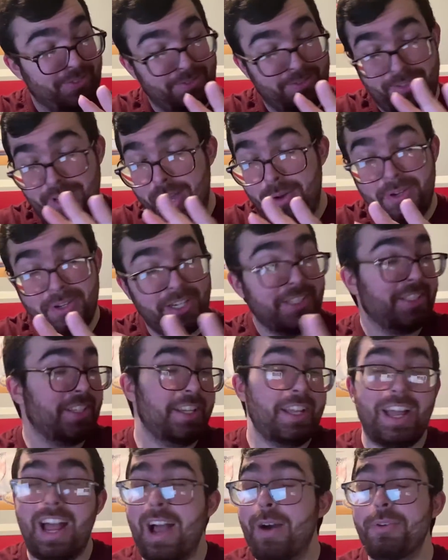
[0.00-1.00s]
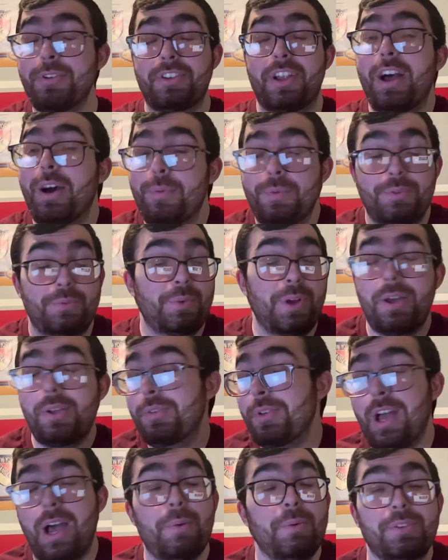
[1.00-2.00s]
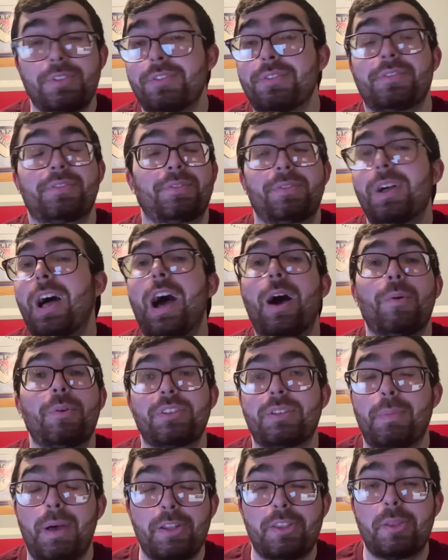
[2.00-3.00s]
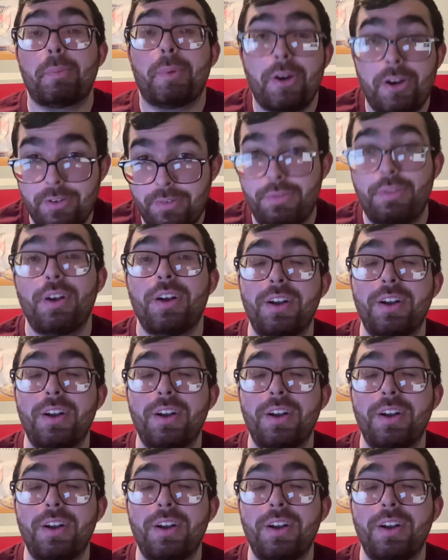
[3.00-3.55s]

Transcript: going into that, I was I, uh, I was I was about to barf.